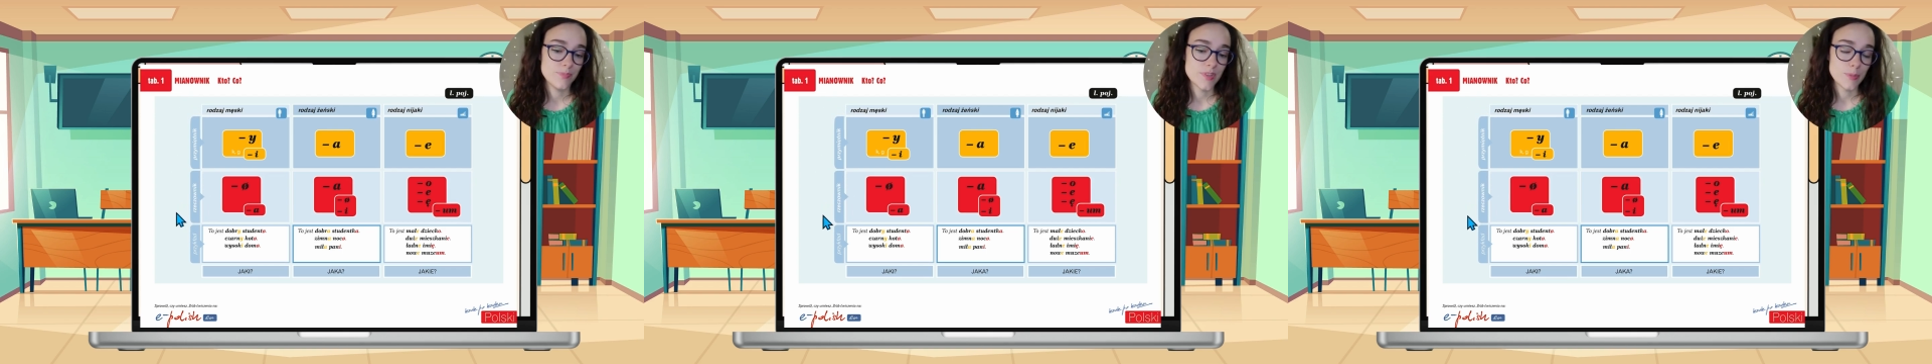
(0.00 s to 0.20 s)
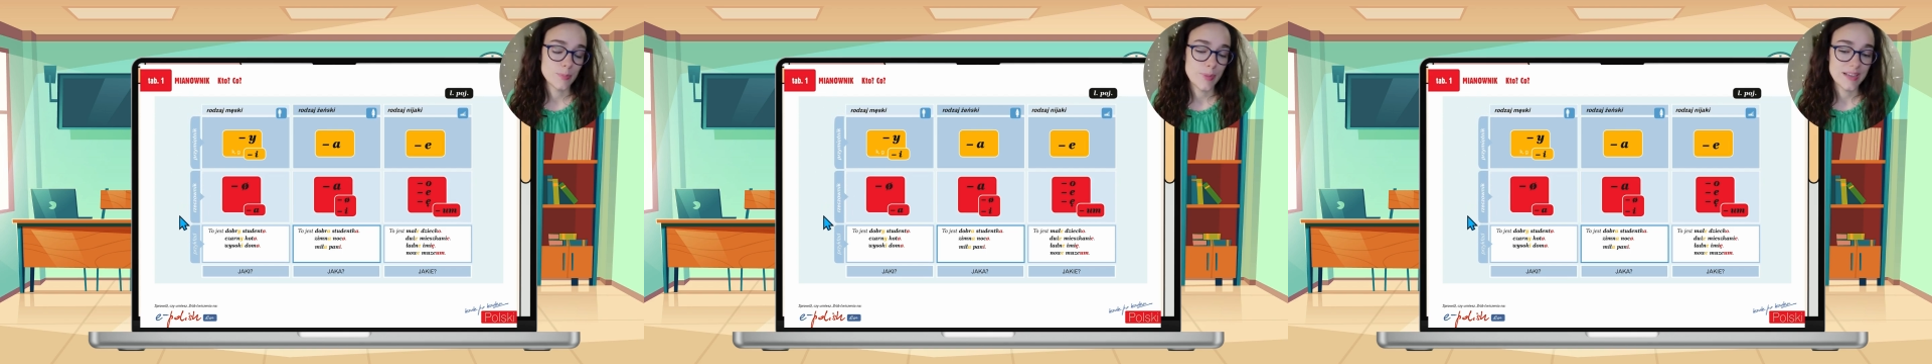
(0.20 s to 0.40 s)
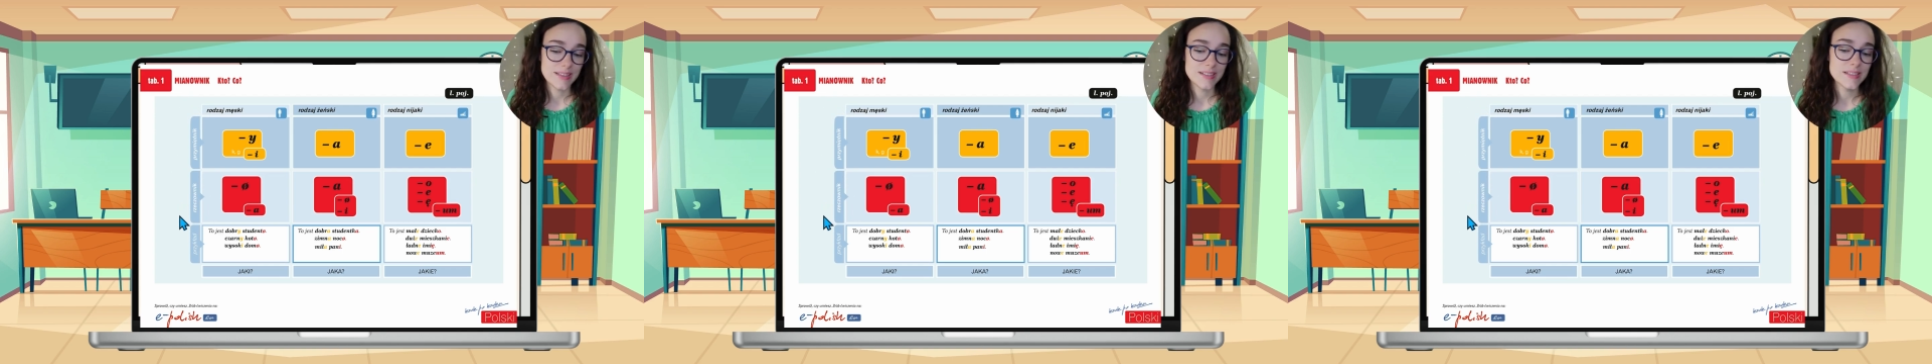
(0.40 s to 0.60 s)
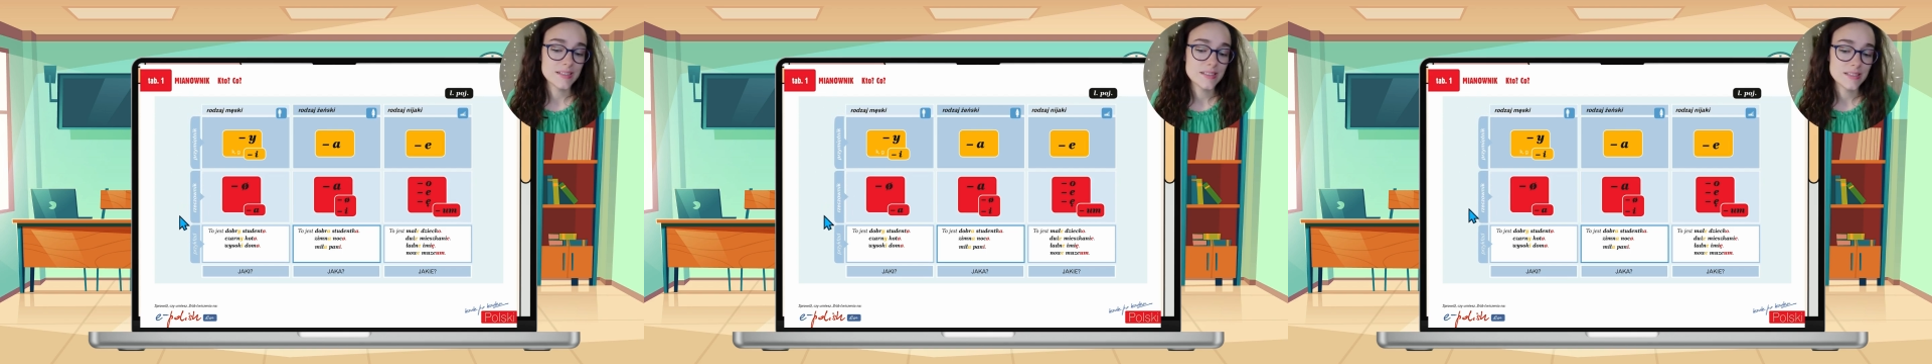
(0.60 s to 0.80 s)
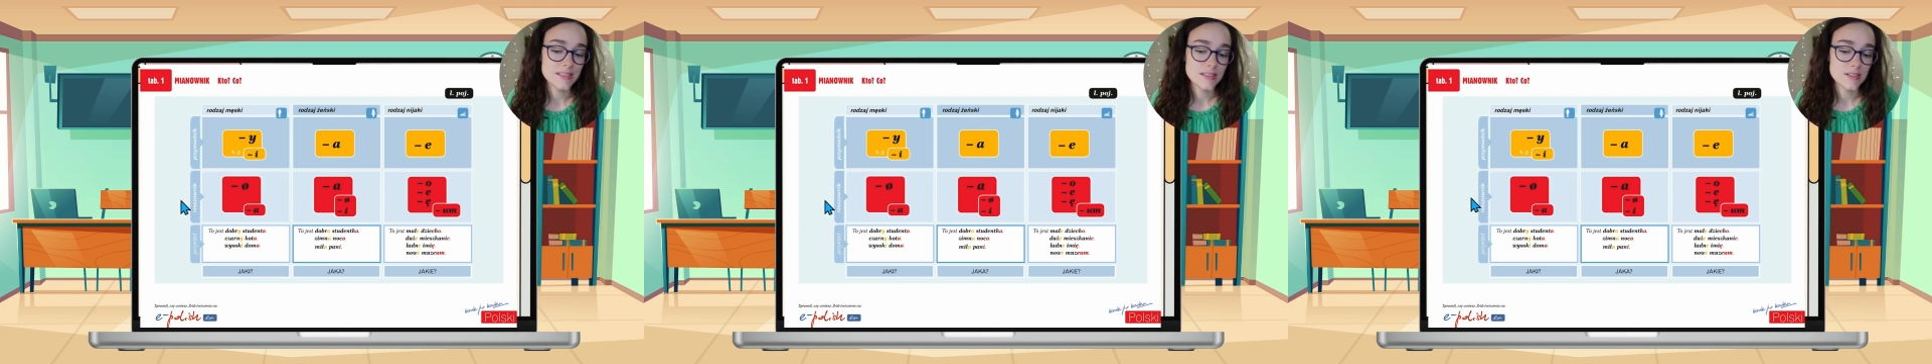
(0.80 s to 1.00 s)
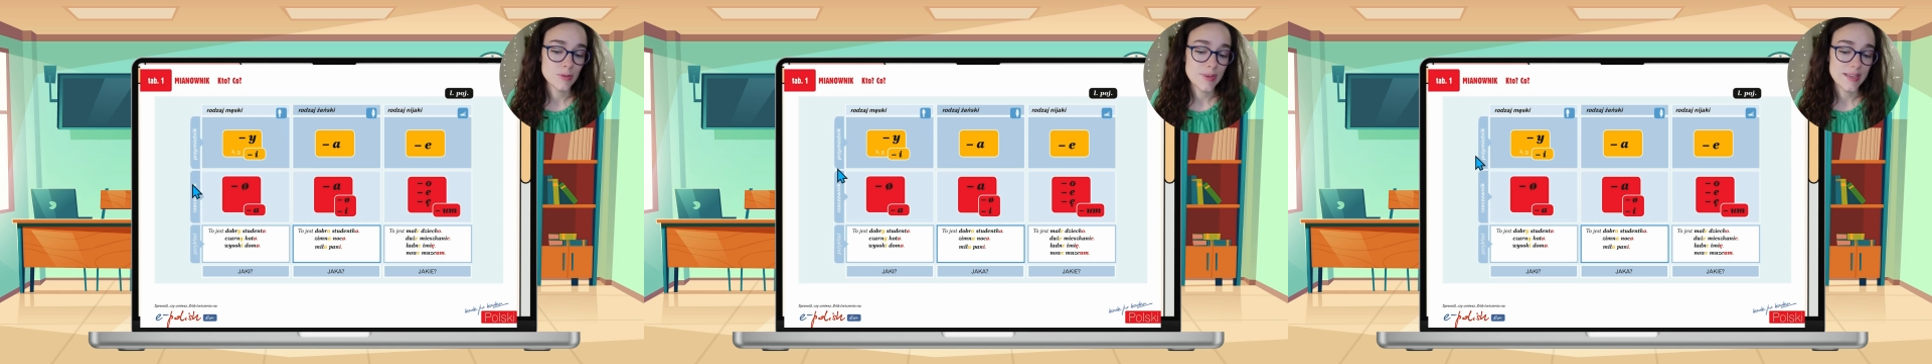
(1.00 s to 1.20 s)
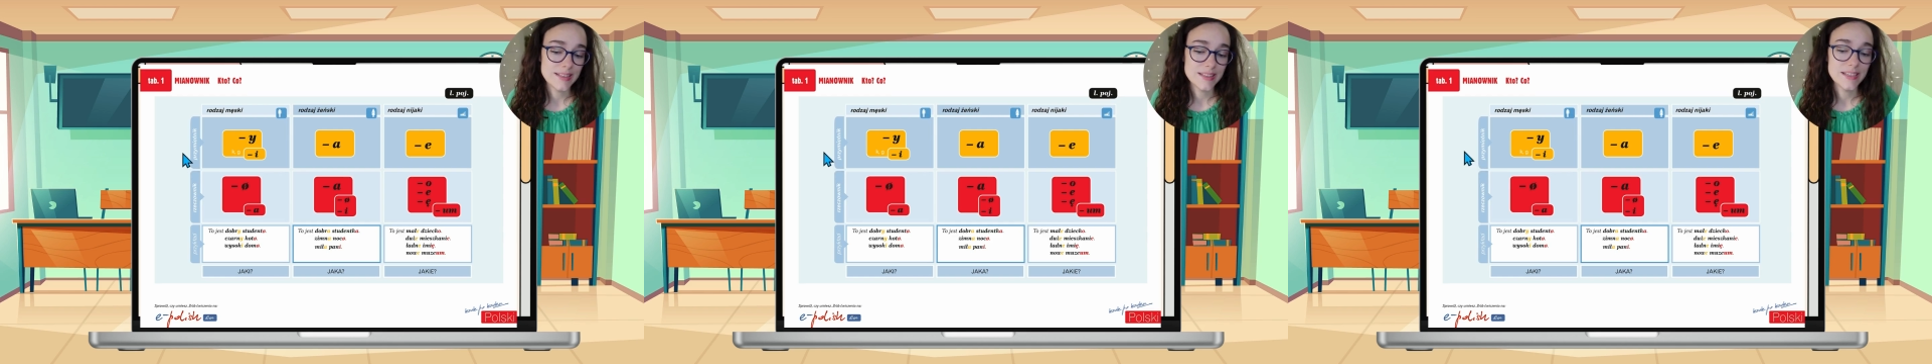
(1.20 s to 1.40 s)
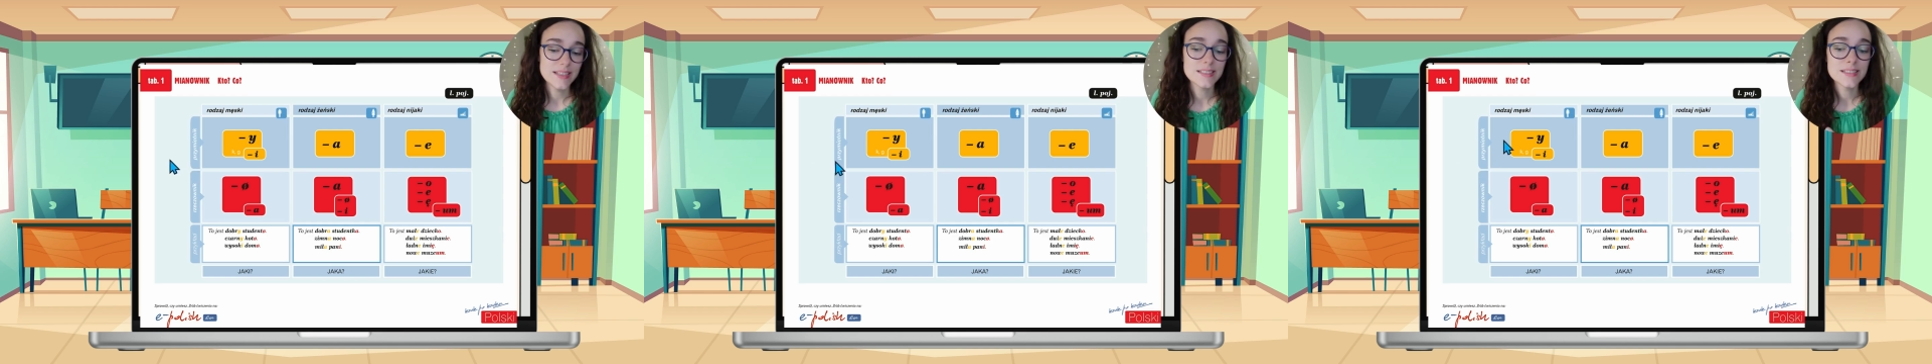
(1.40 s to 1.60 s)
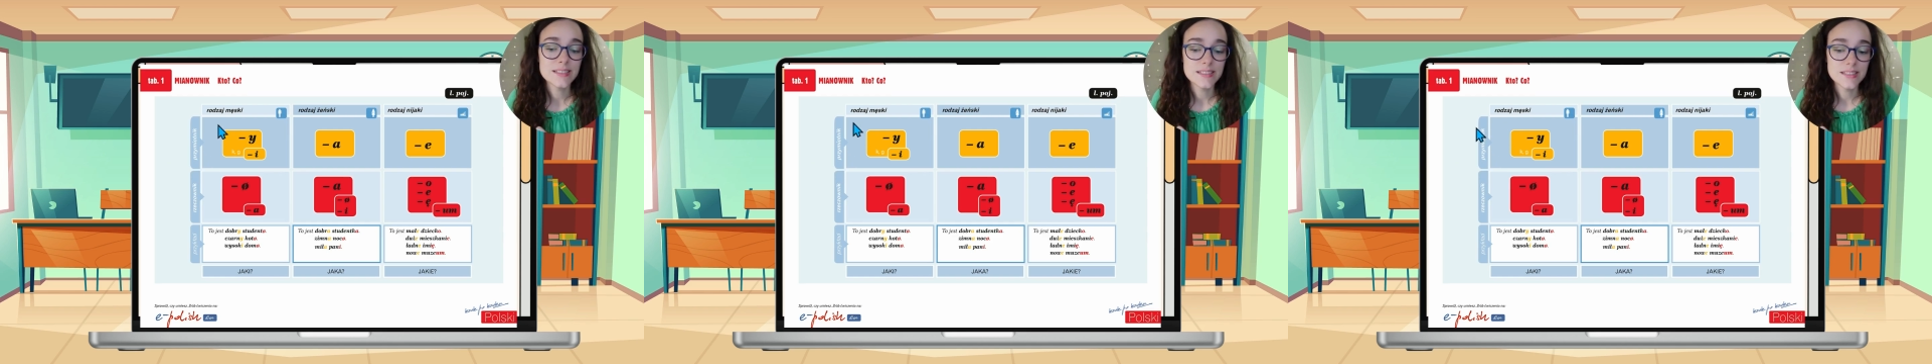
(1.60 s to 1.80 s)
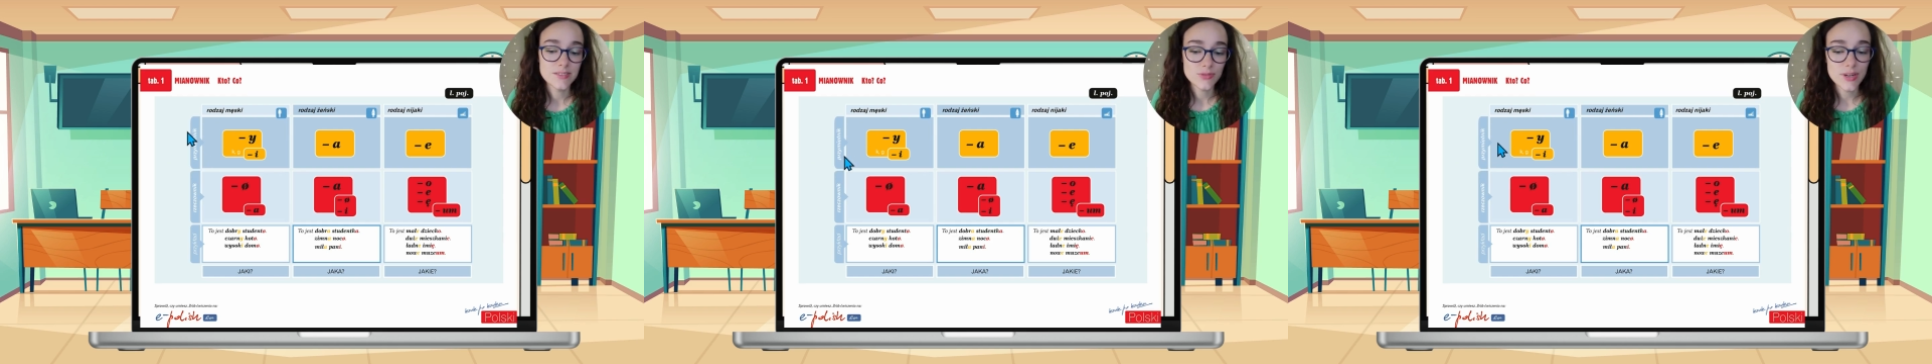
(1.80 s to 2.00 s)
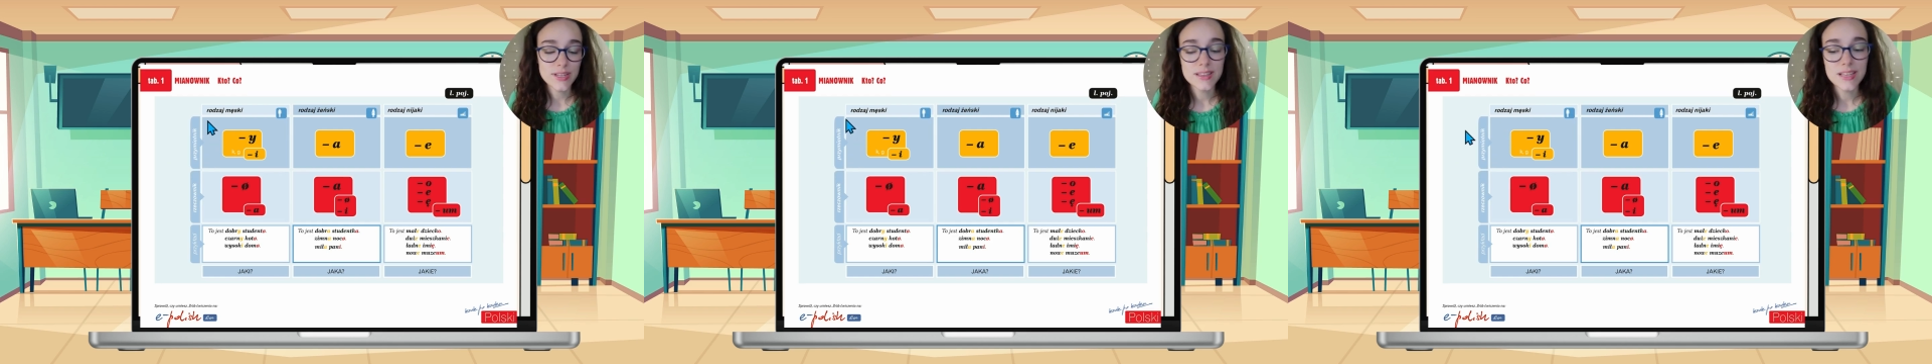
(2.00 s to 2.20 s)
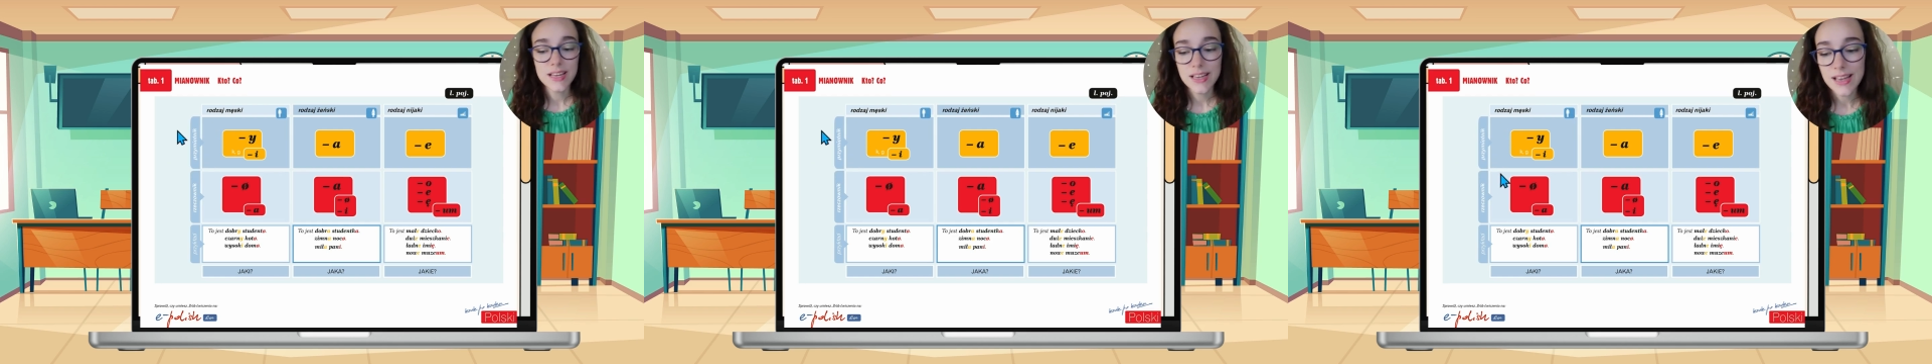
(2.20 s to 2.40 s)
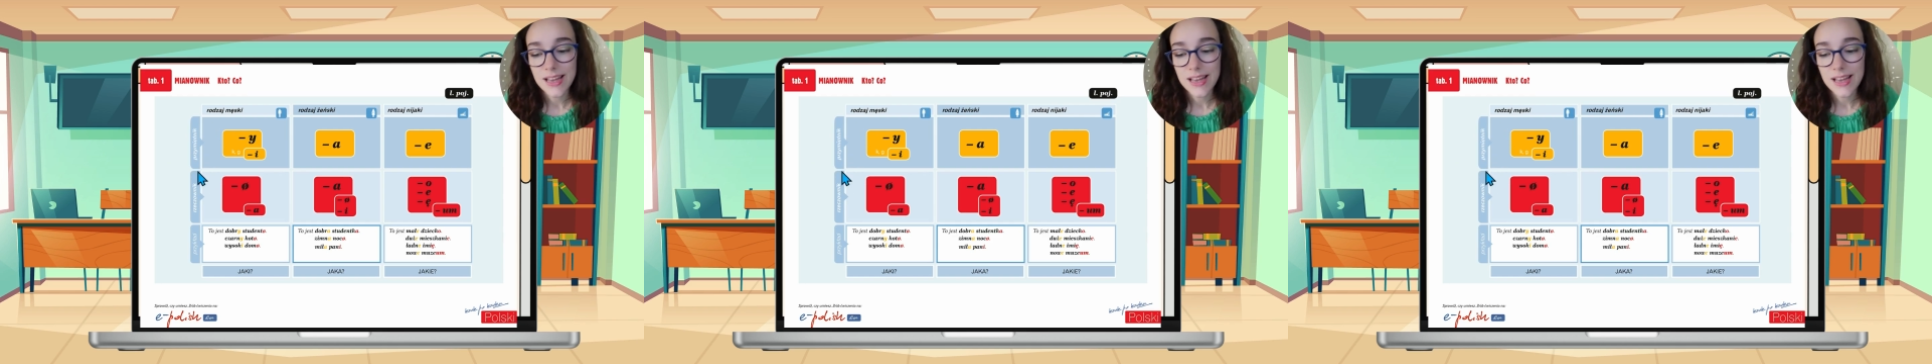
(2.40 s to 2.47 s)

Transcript: some patterns, some endings different,